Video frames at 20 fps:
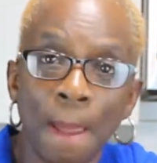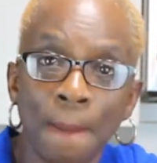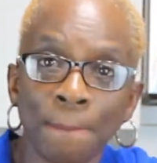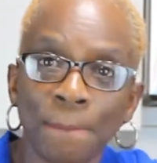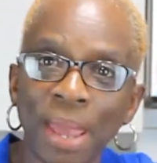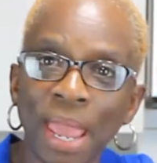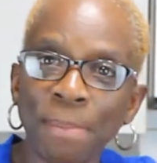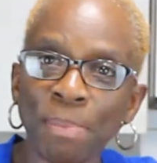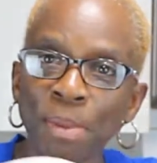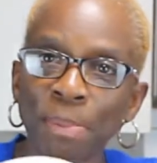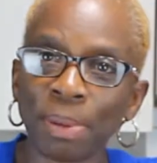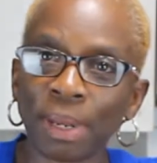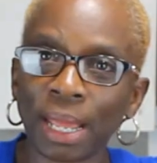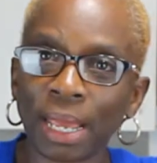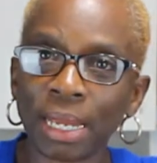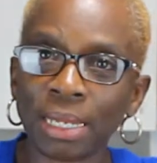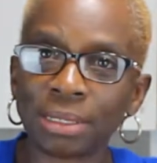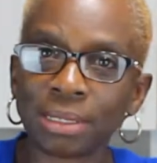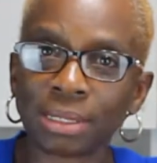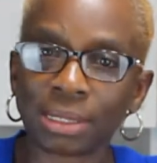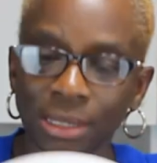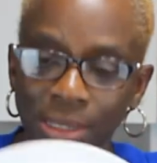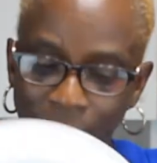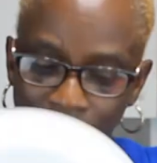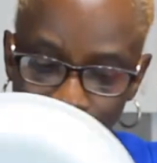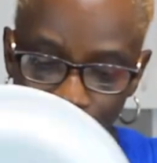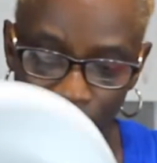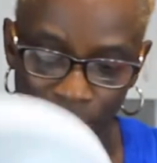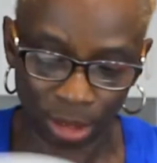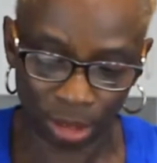paper
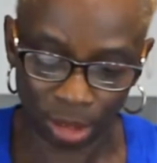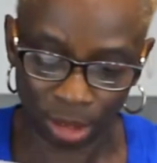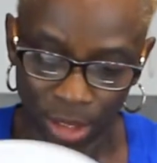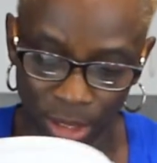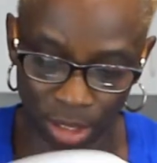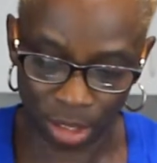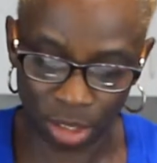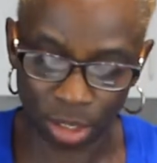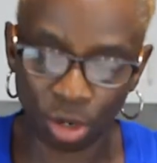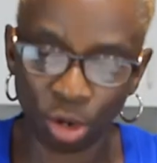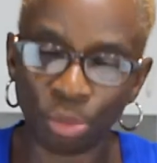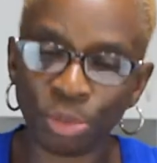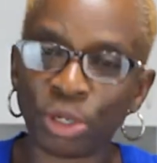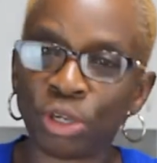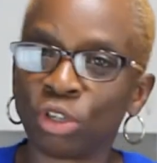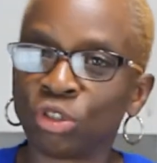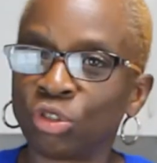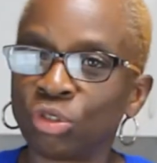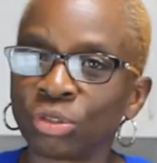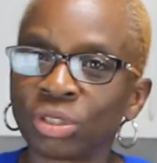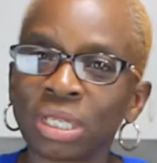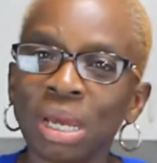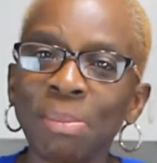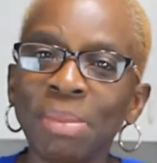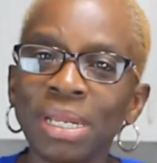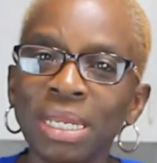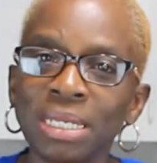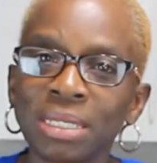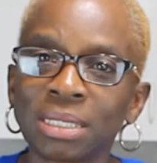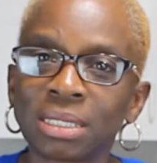plates, because
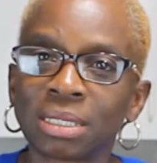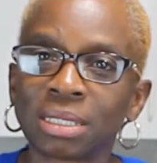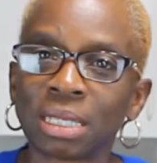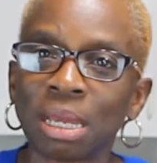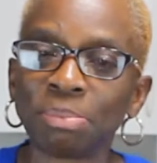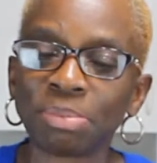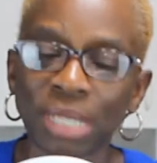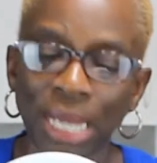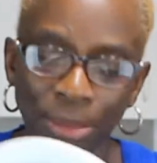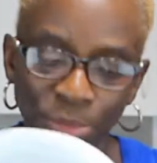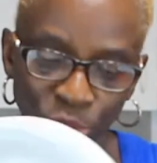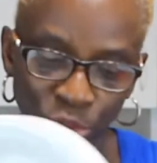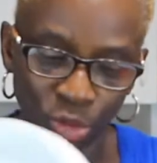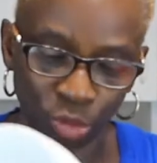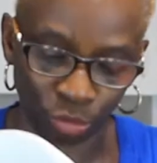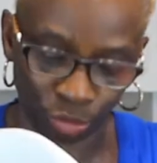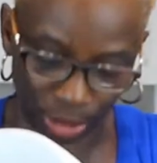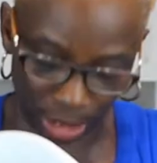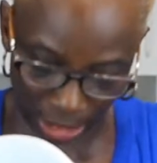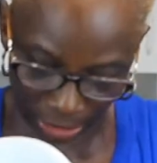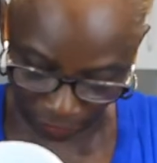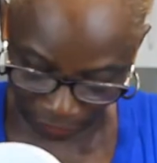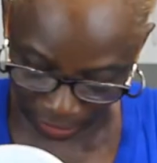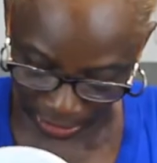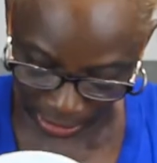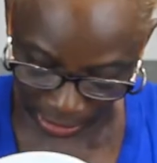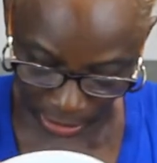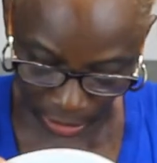sometimes you don't think of these